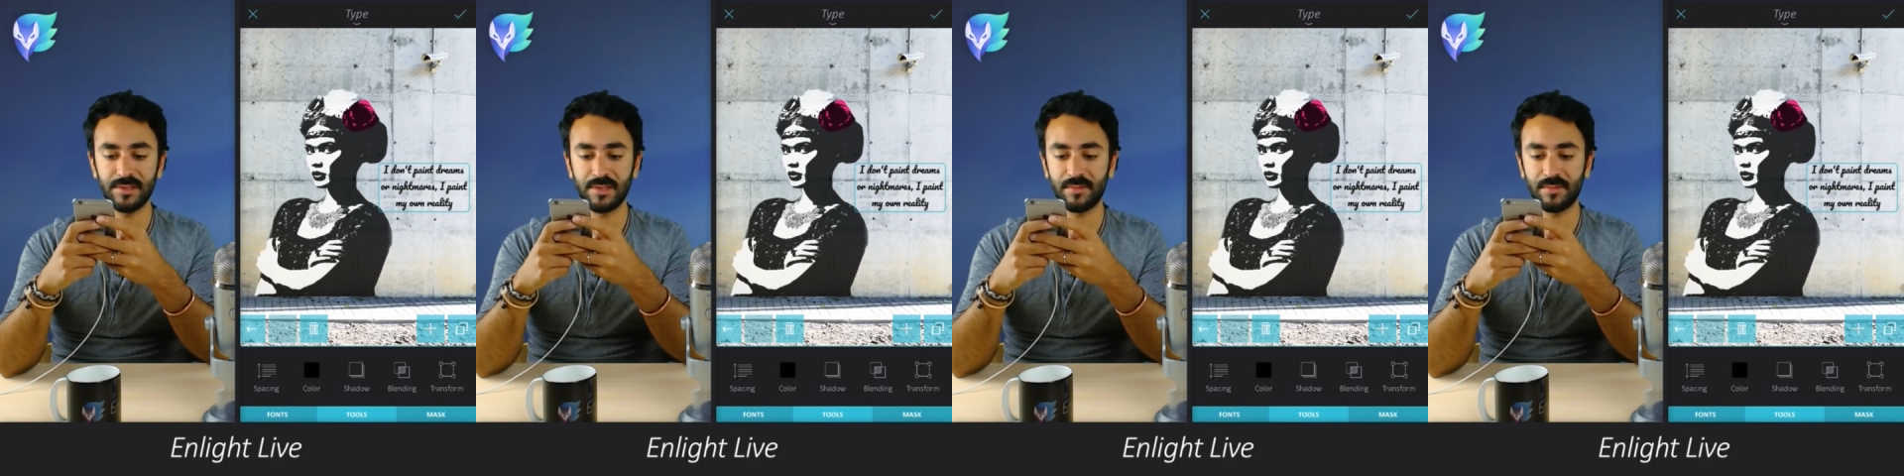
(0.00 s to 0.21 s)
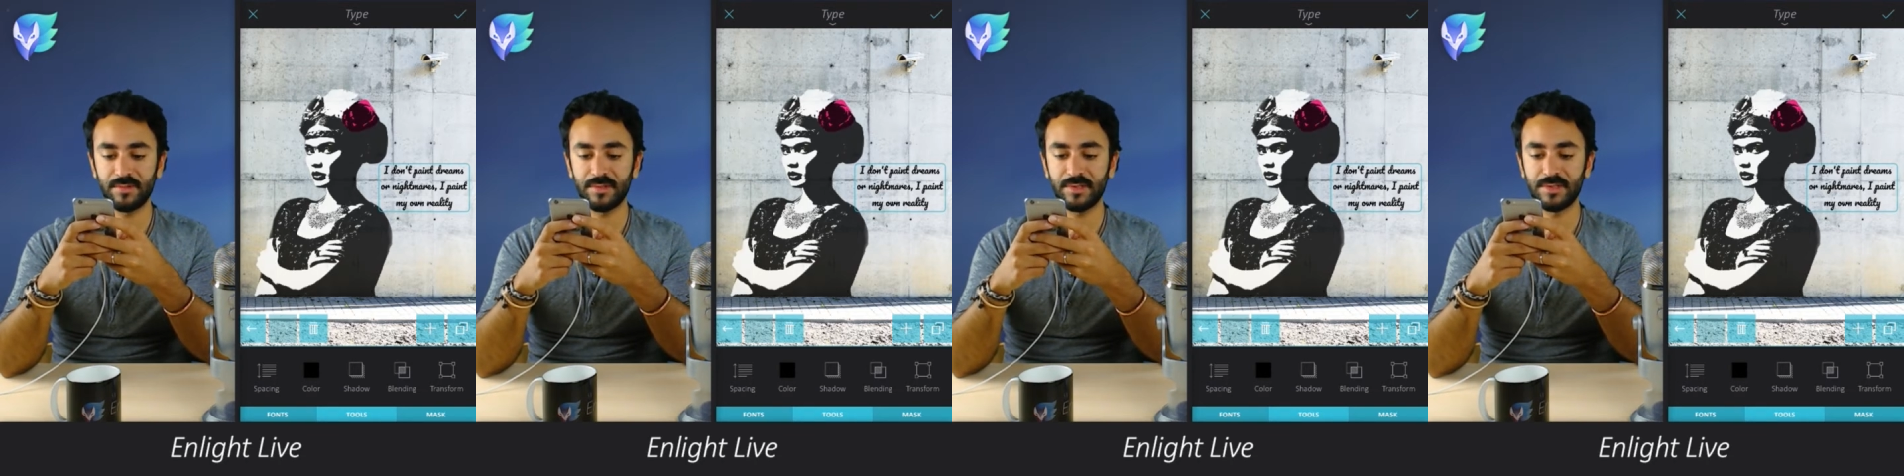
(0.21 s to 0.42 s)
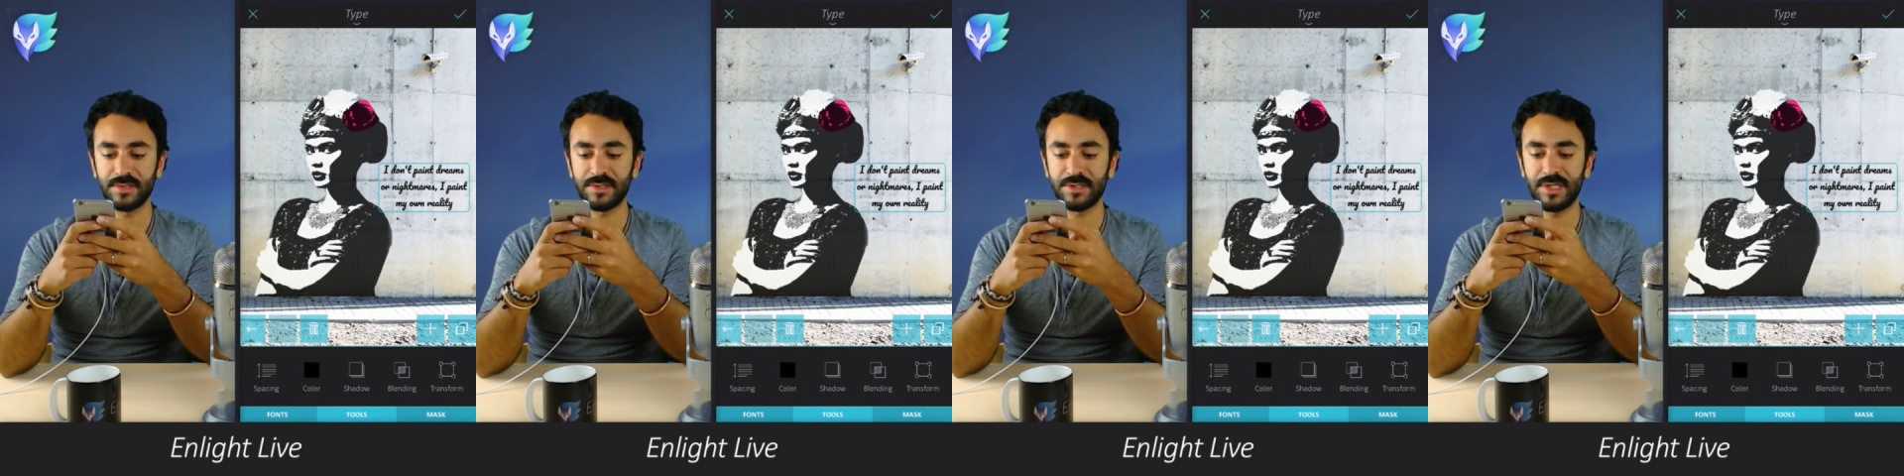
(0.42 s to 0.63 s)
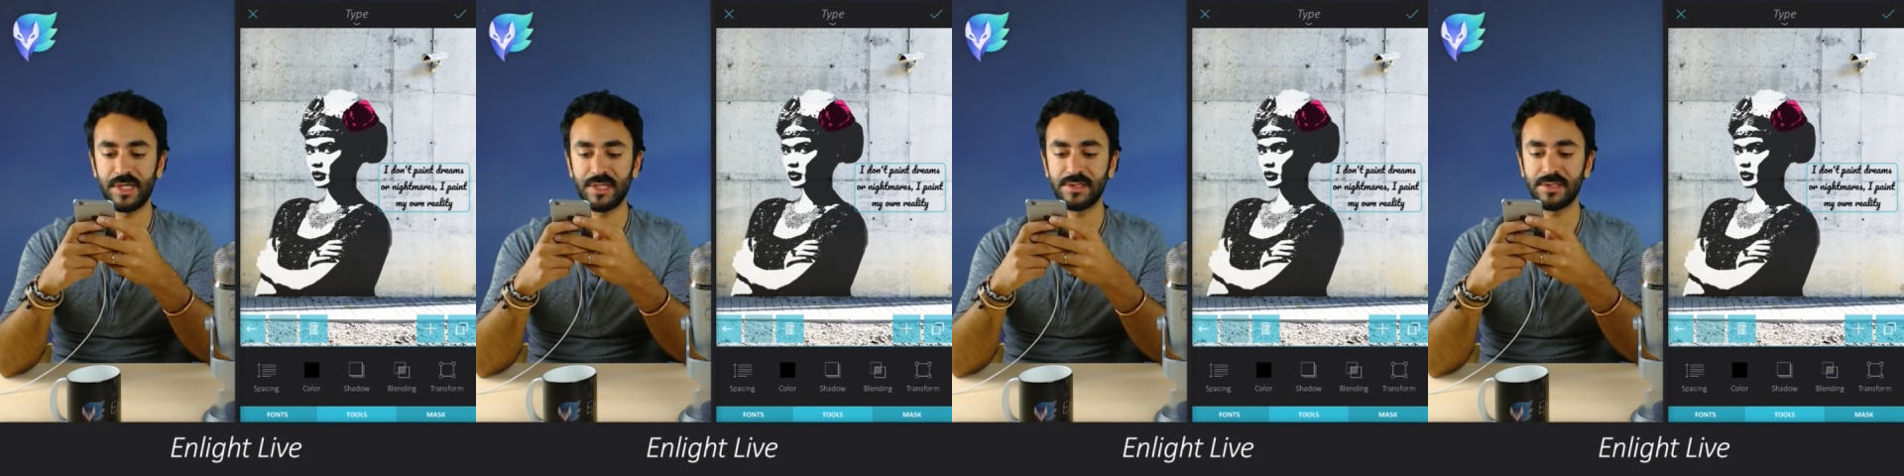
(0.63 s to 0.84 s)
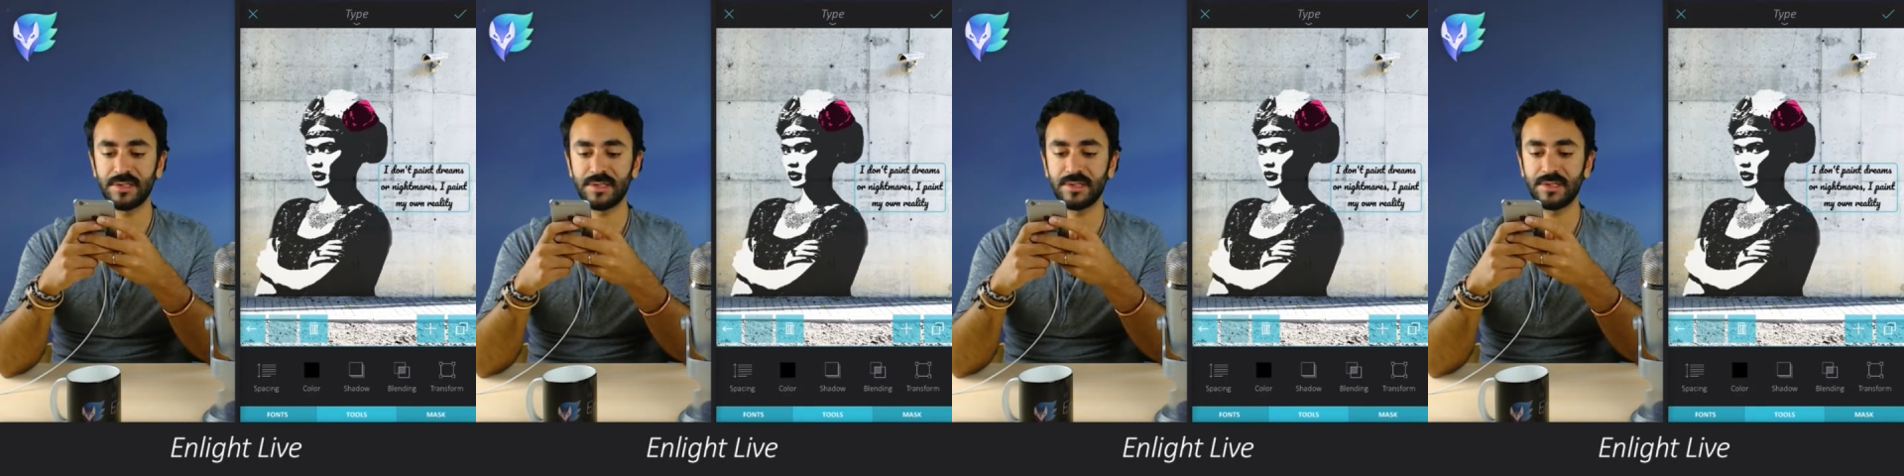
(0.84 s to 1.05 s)
so I'm gonna
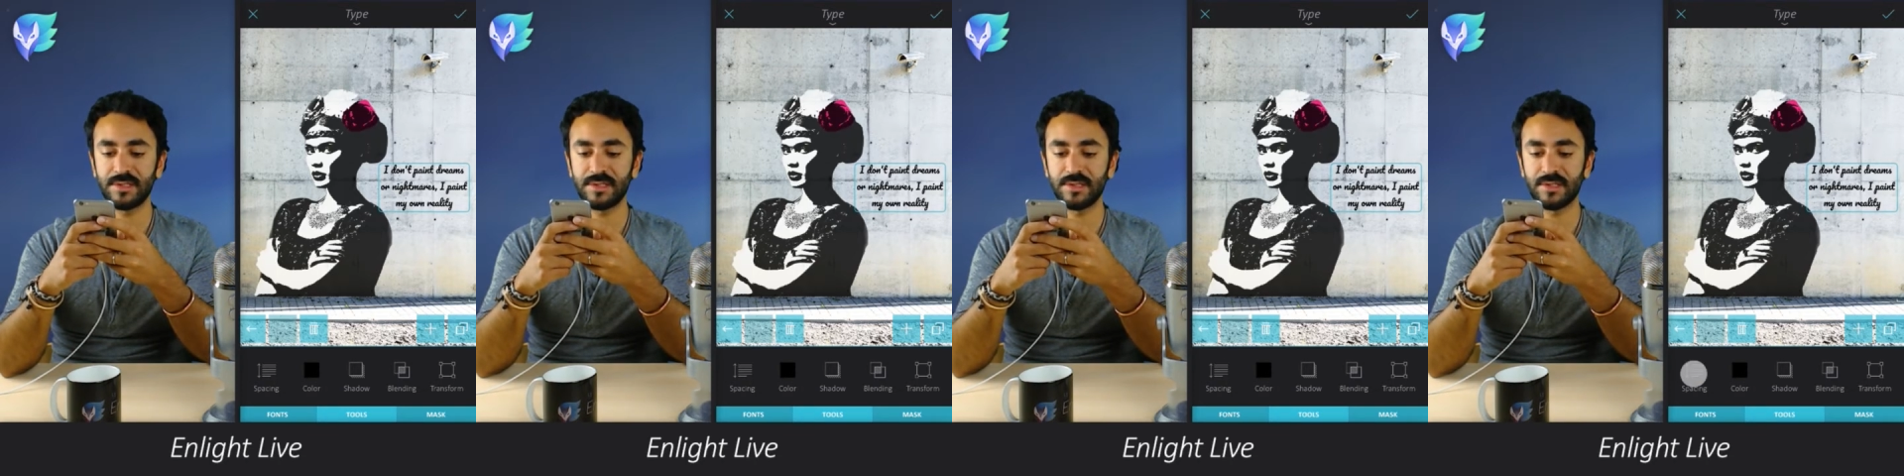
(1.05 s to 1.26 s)
change it.